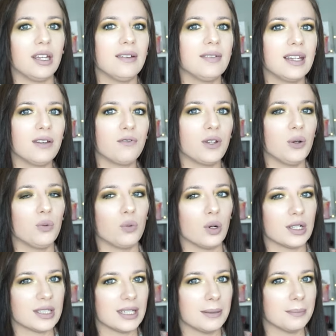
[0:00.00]
Even if it
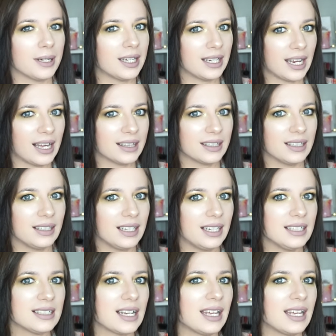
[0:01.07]
wasn't by Kathleenlights,